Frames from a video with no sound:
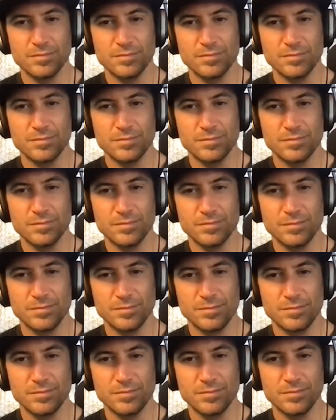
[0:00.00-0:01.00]

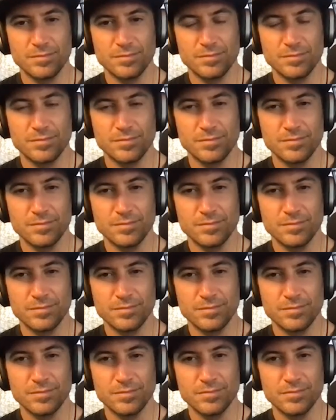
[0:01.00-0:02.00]

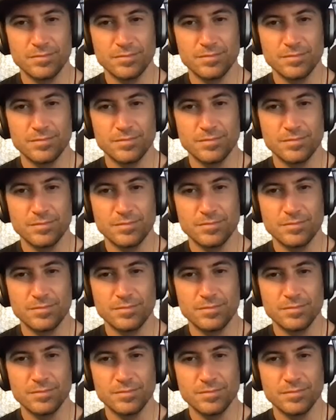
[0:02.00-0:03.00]

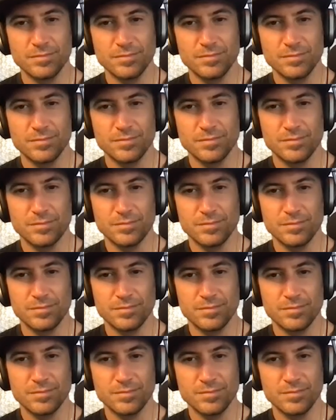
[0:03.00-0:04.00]

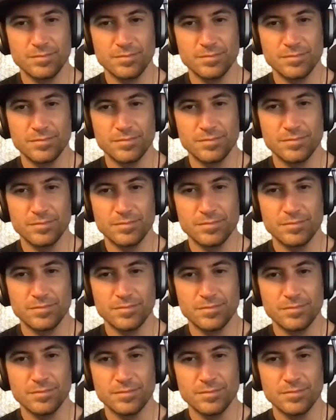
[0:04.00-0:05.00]

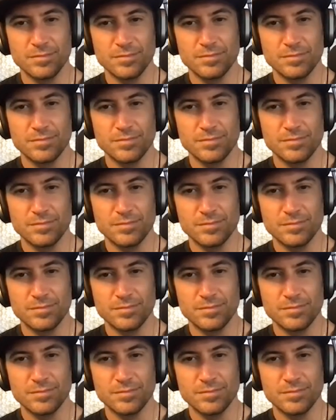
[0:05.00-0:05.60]
No words are spoken by the person on screen.